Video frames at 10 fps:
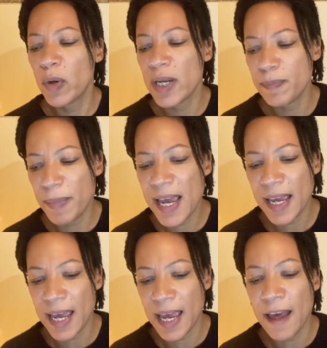his being
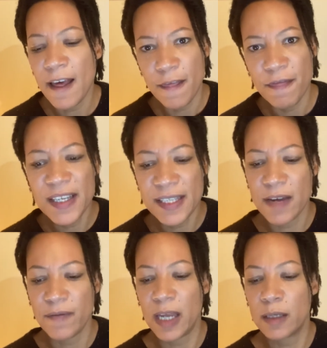here this
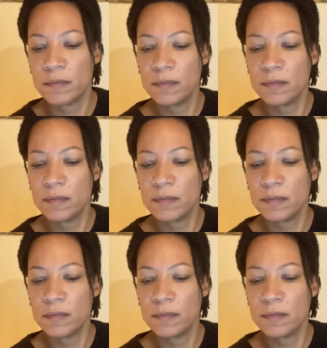evening.